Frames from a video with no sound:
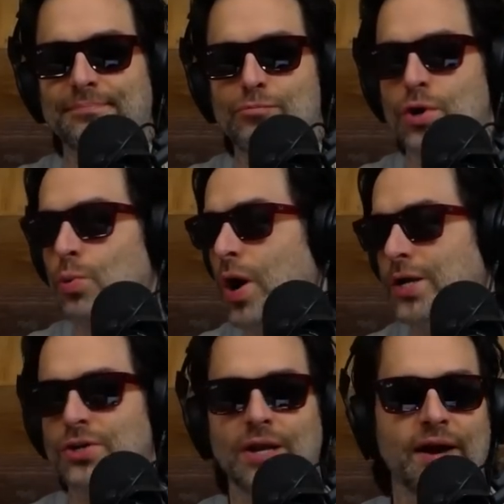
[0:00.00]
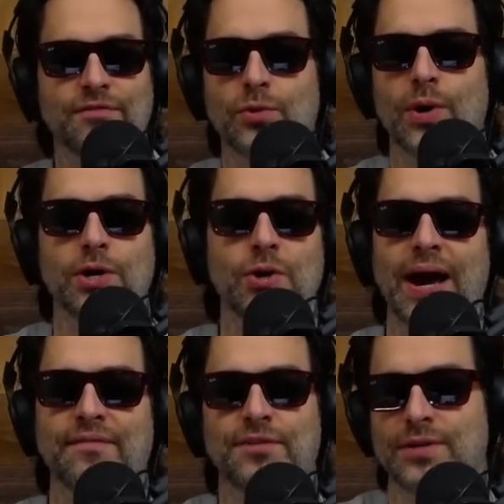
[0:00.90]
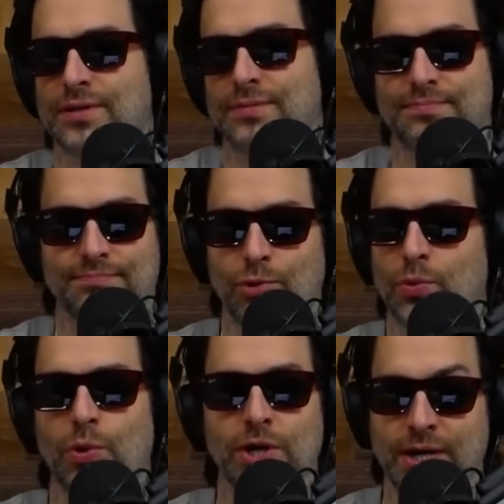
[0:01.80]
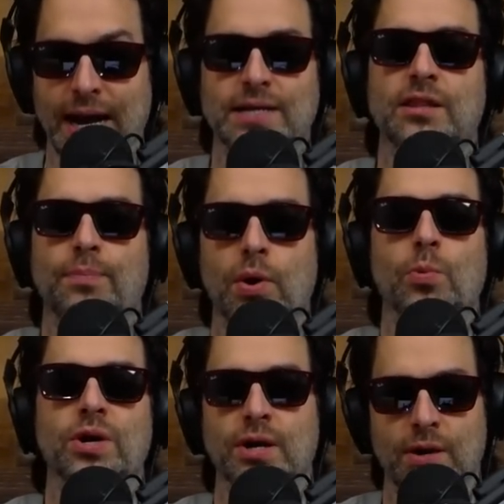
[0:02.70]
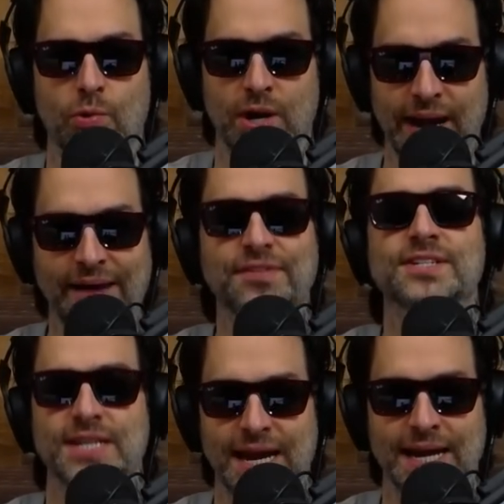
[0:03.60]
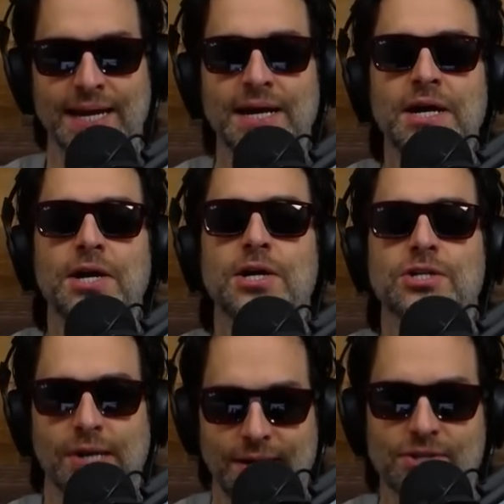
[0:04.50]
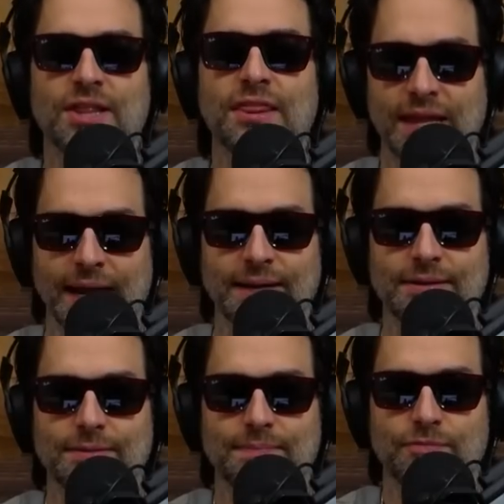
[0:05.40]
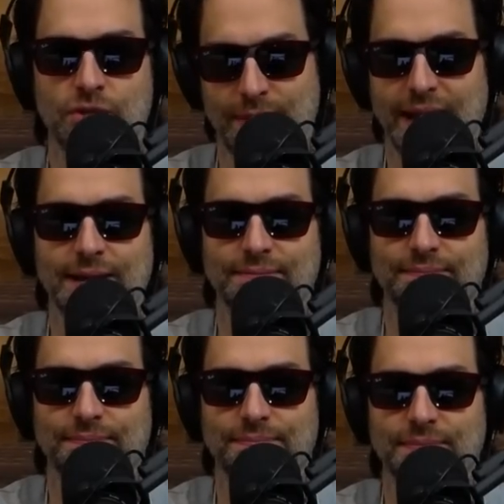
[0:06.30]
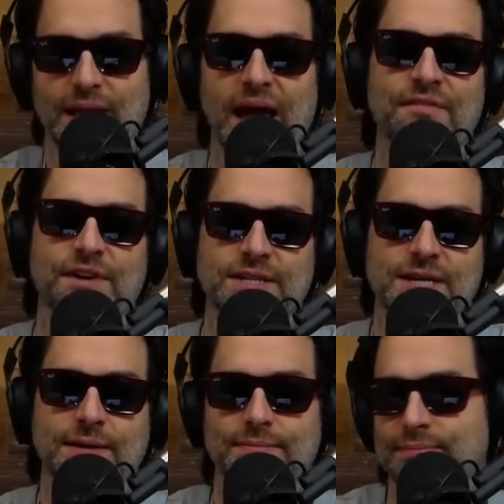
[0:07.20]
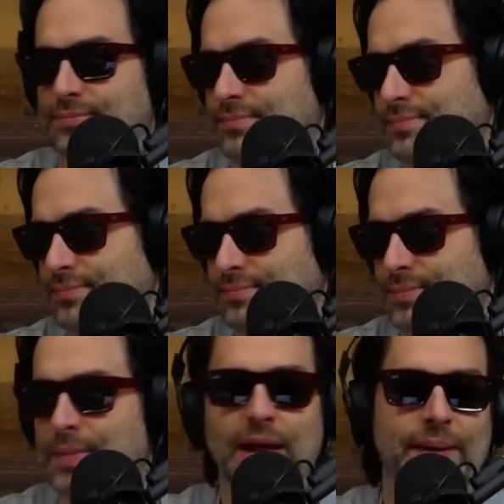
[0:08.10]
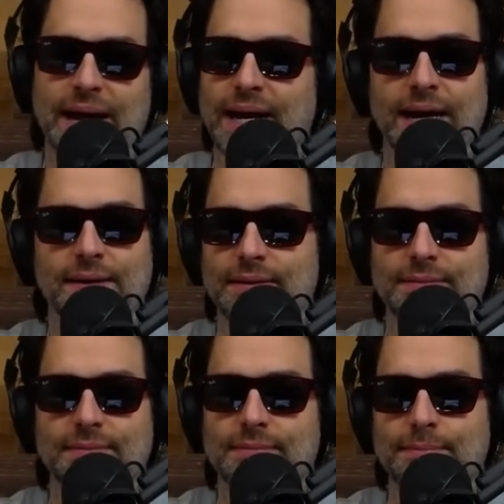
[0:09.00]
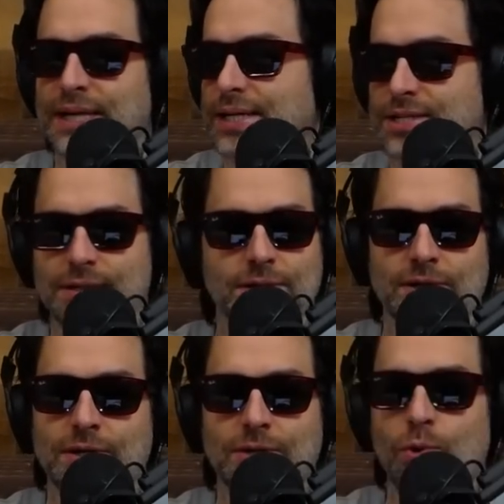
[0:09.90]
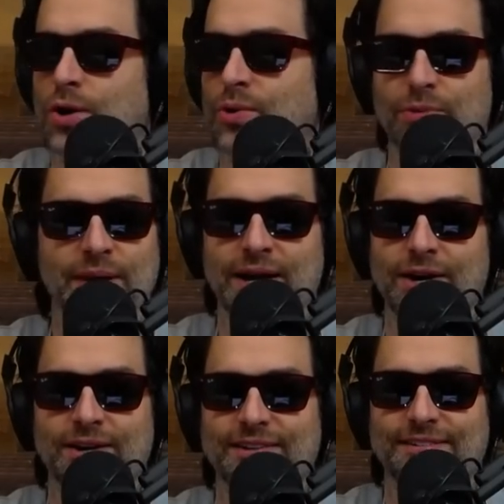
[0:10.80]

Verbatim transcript: Rewind your life to where you have to, where, where you got to the point where you're good. We're going to have to say, so here's the thing to me and fix it. I'm not a bad guy. Please Work with me here.